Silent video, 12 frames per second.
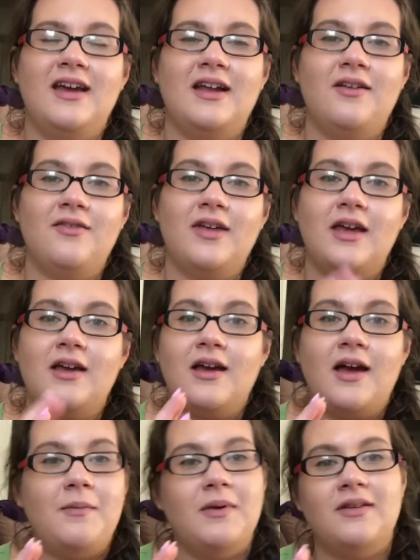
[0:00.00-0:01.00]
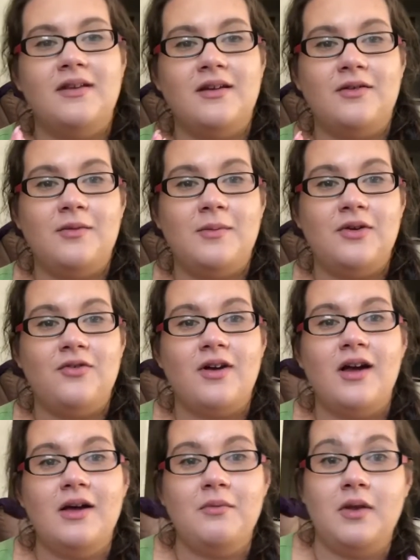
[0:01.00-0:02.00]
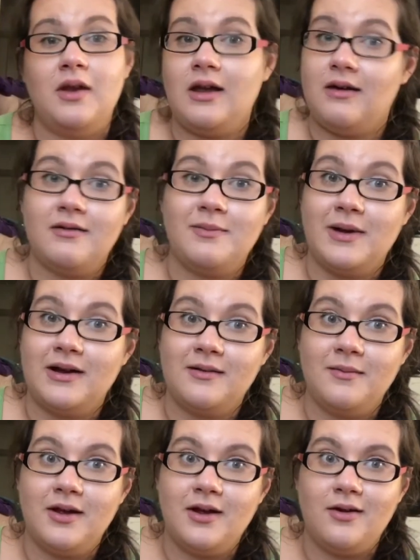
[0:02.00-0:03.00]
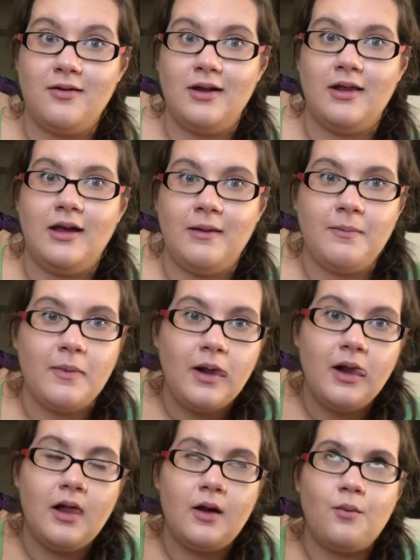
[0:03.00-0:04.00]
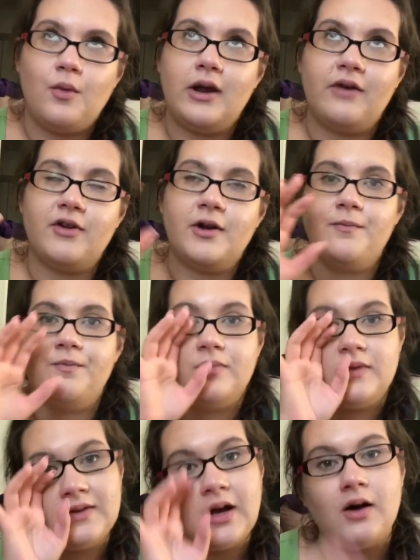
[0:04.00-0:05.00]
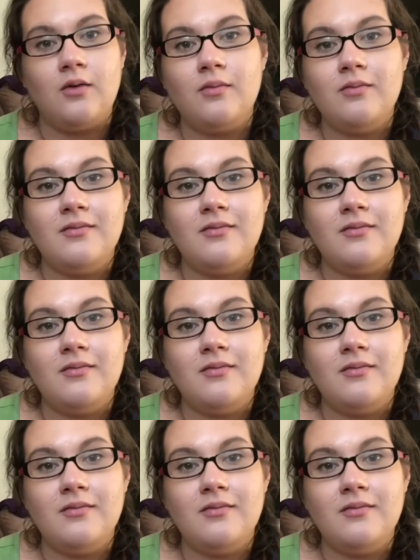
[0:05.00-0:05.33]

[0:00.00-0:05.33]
kind of like had my skin a little bit dry, well now it's back to being oily whatever. So,